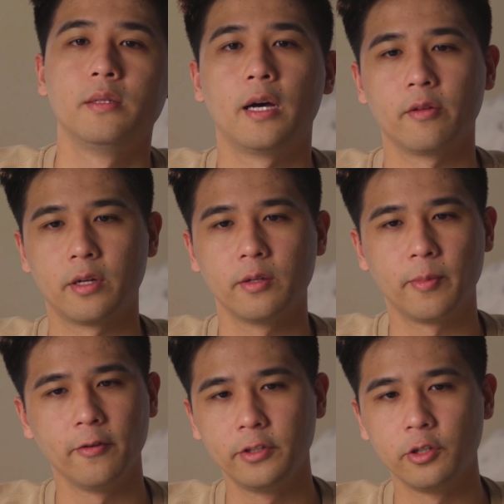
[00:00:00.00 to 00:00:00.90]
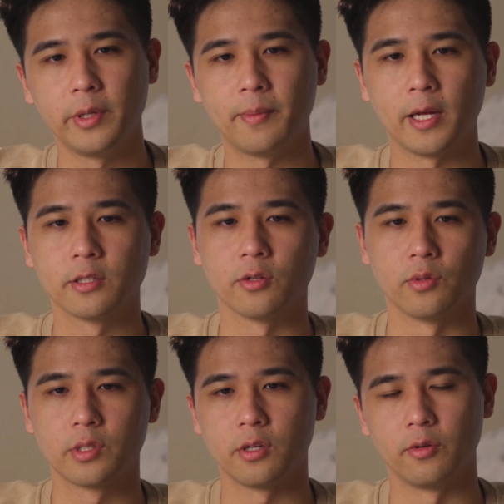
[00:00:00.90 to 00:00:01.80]
Now, they're both two B
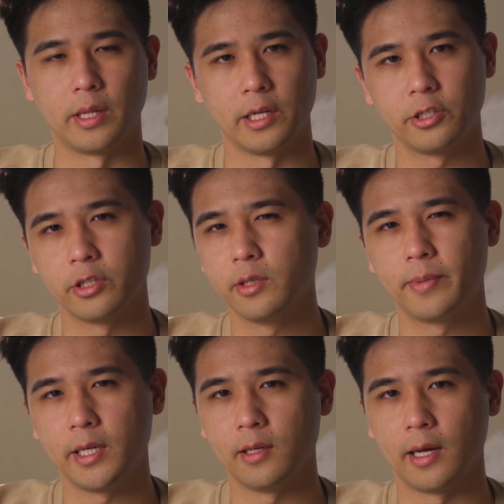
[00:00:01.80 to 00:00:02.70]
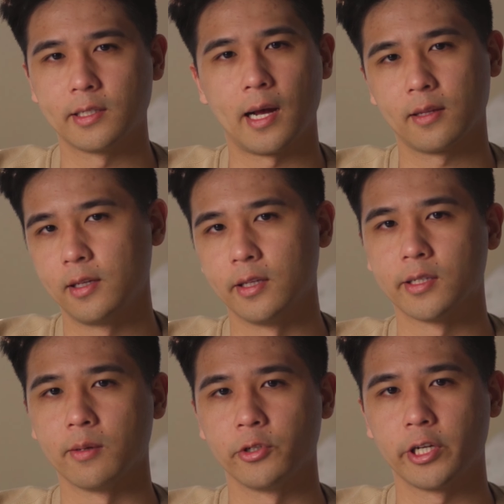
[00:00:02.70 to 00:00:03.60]
pencils, so they should be exactly the
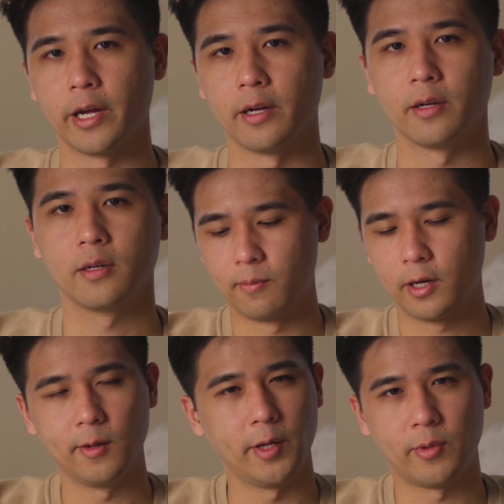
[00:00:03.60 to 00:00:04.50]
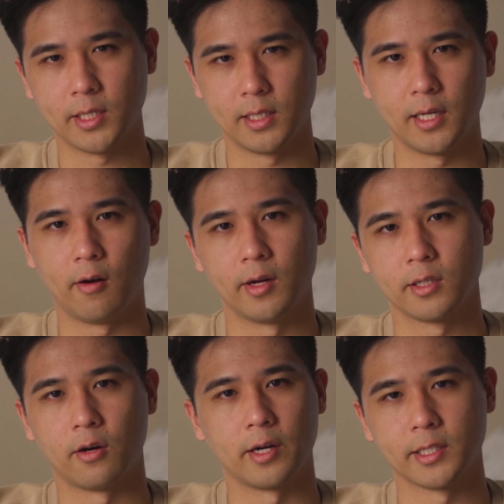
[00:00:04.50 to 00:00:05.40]
same shade. I'm going to be pressing down
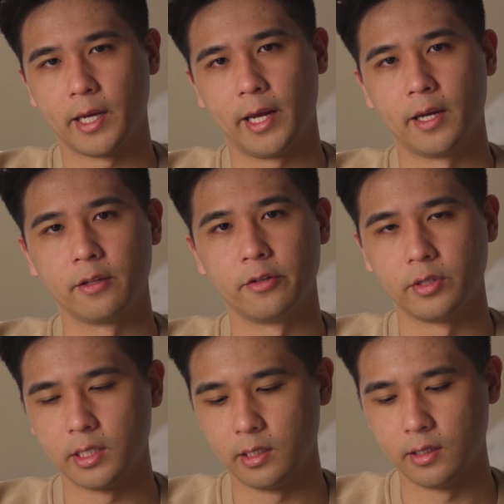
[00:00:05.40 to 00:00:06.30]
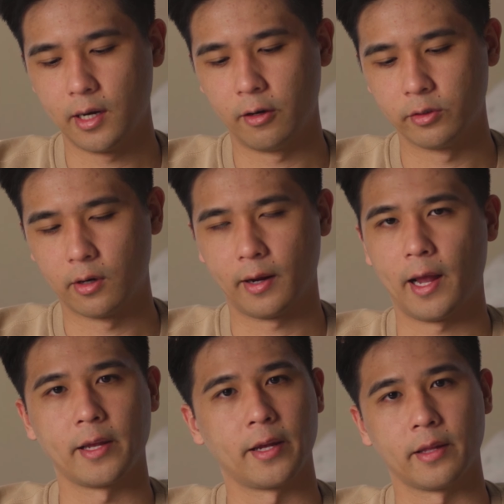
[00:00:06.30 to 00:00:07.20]
as hard as I can to see how dark
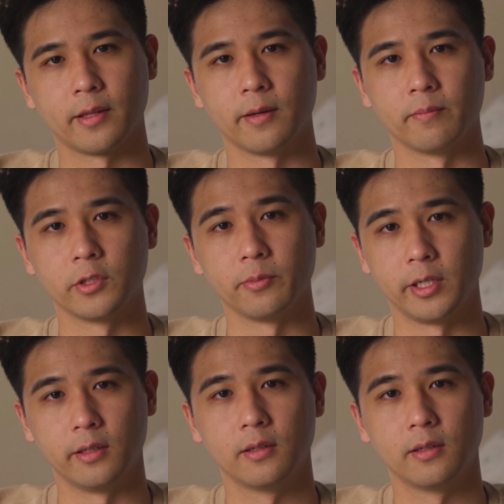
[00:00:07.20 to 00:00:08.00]
I can get them to be.